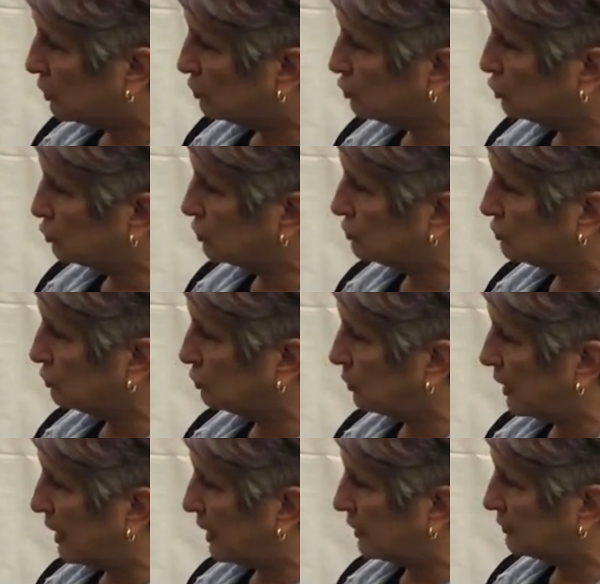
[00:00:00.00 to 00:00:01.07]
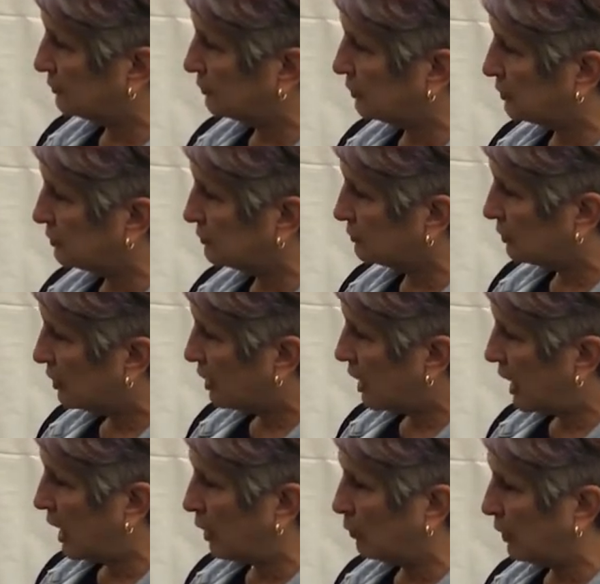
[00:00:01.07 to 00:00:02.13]
You can do X's,
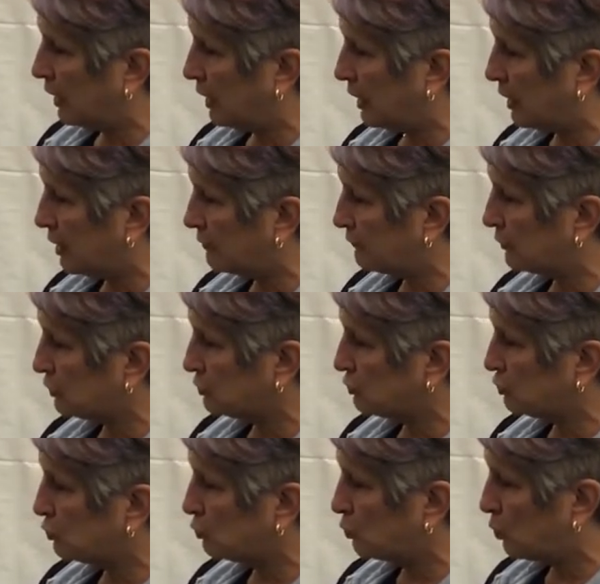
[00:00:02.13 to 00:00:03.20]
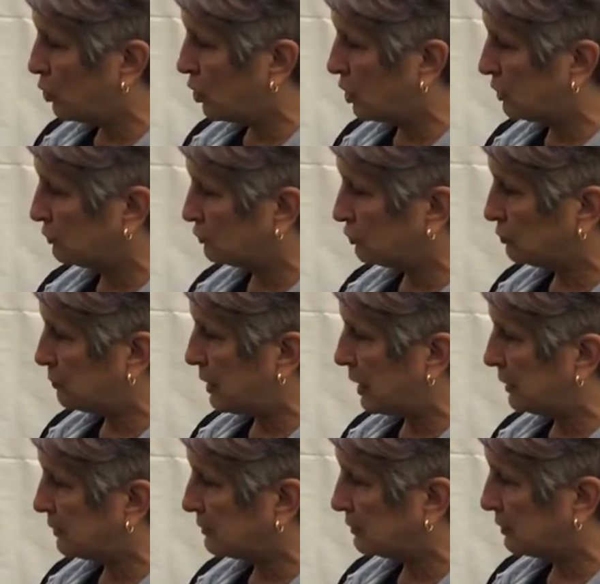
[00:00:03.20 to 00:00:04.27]
however you want to
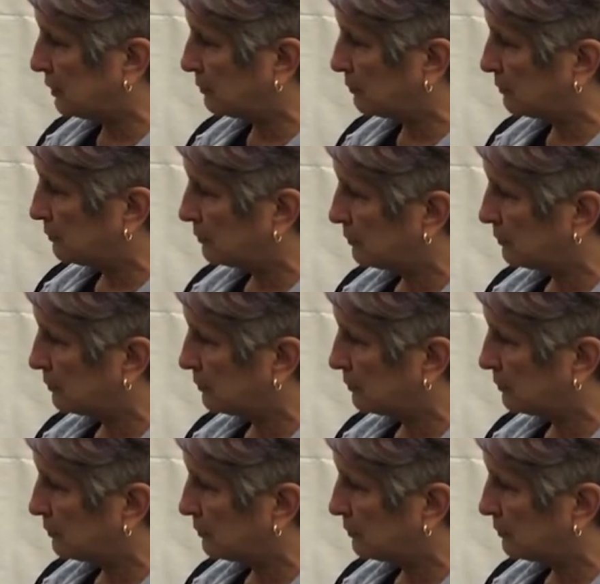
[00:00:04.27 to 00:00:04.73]
make them.